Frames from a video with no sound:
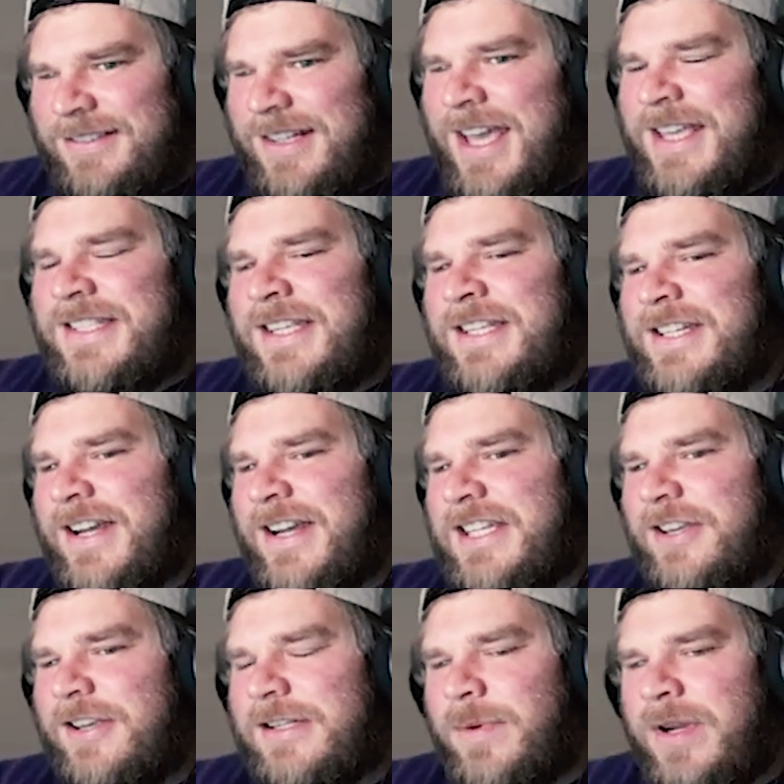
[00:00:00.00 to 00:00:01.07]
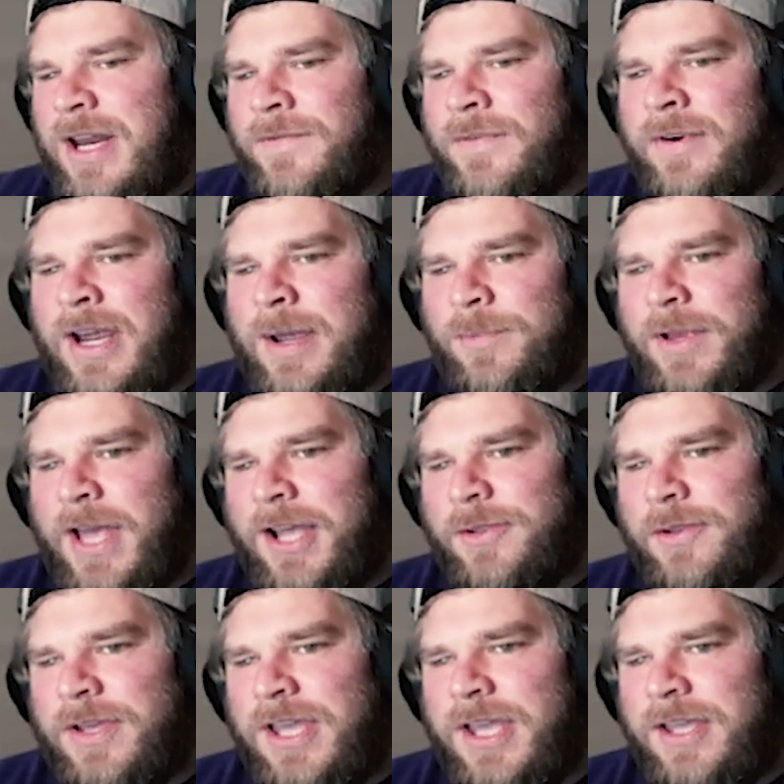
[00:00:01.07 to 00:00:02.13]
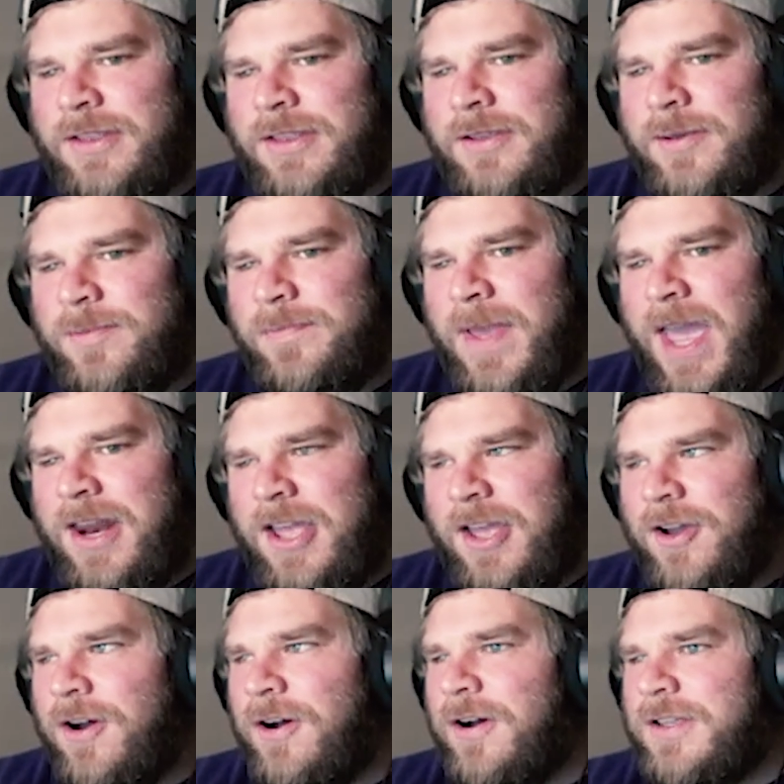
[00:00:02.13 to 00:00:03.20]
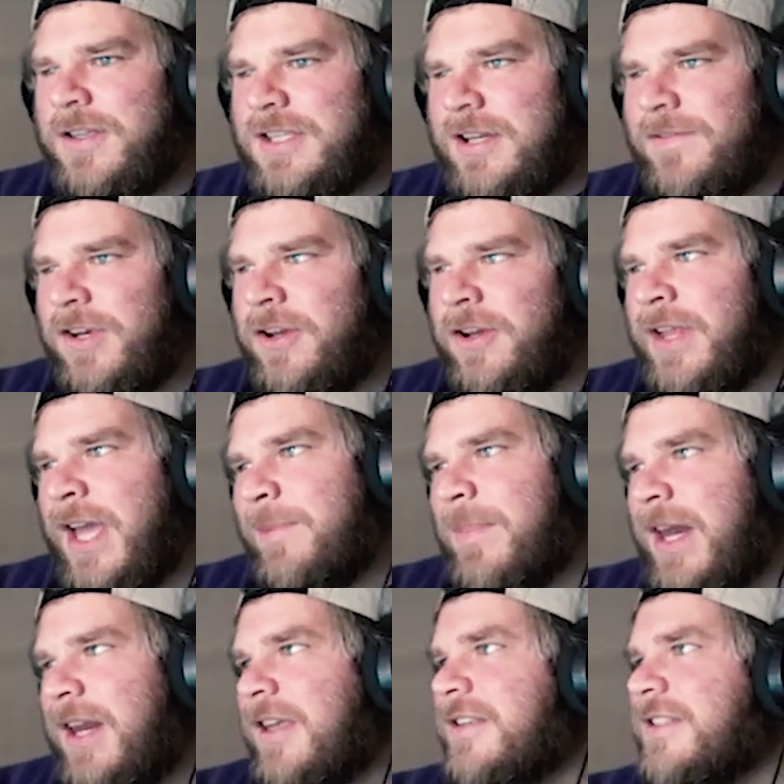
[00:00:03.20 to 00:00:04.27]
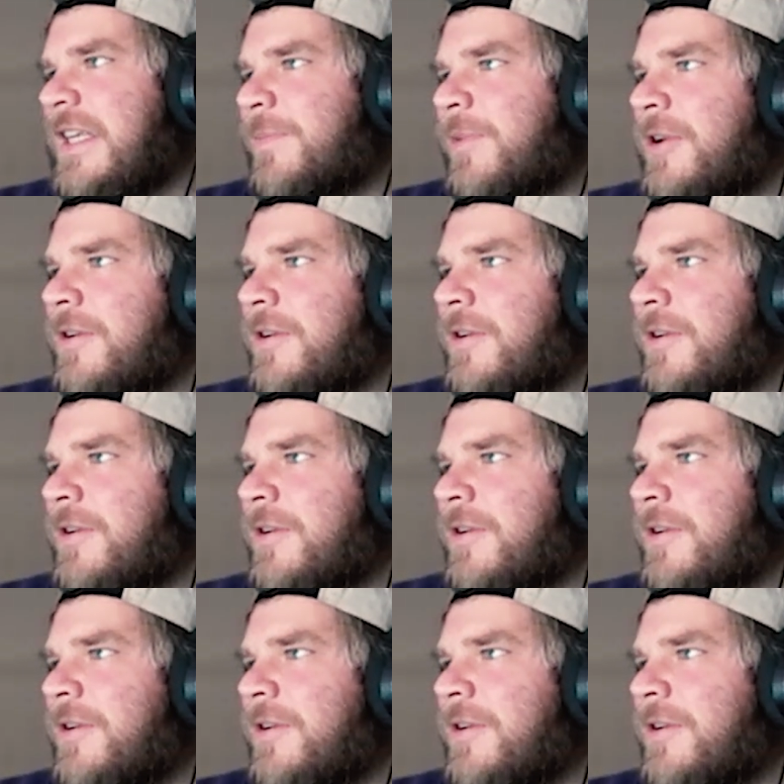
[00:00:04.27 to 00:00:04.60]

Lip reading: it's interesting because whenever I'm like looking at the betting odds, and if you don't like betting, skip